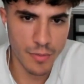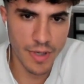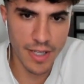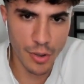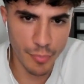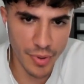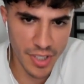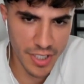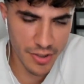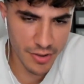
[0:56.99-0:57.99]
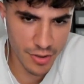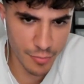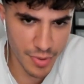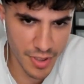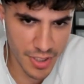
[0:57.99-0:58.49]
got our buddy here, a little
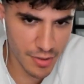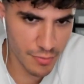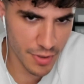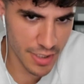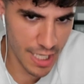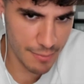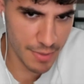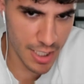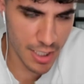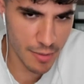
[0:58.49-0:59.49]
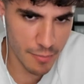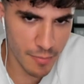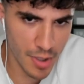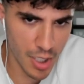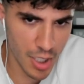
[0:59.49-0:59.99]
buddy here. We're gonna name him.
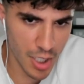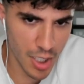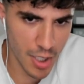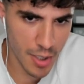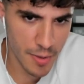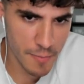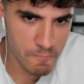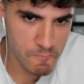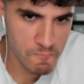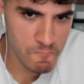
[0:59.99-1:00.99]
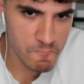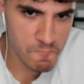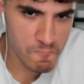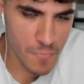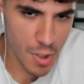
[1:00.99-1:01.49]
Uh,
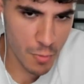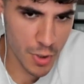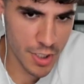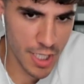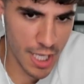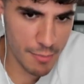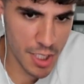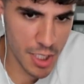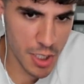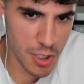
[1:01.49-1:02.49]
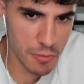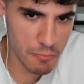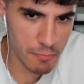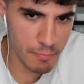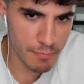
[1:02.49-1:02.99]
we're gonna name
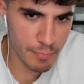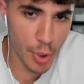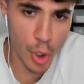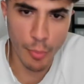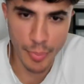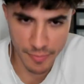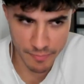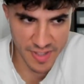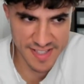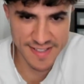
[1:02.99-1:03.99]
him Perp. This is